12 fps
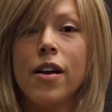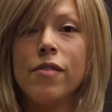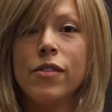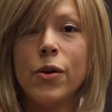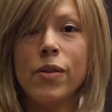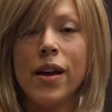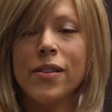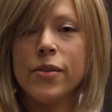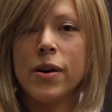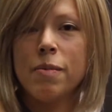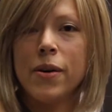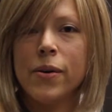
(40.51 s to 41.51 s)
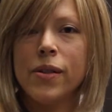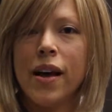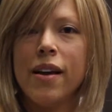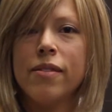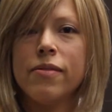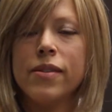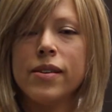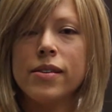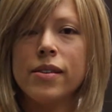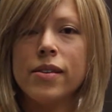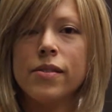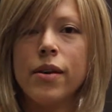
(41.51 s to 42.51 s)
Known that throughout my whole life
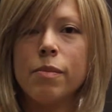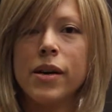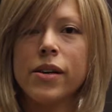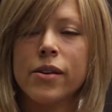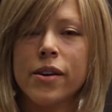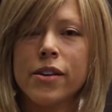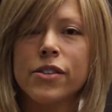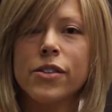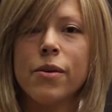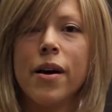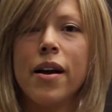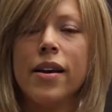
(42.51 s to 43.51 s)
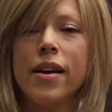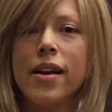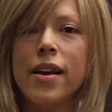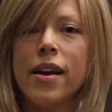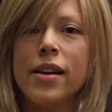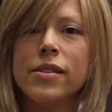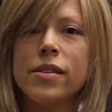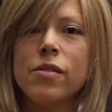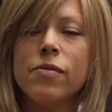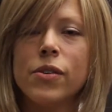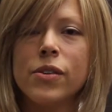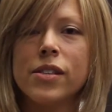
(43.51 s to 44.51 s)
and throughout my career, so I ended up
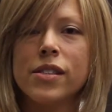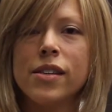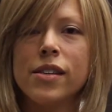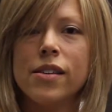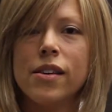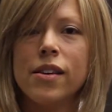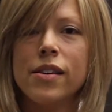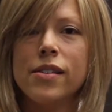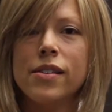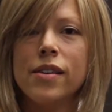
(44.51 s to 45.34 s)
focusing on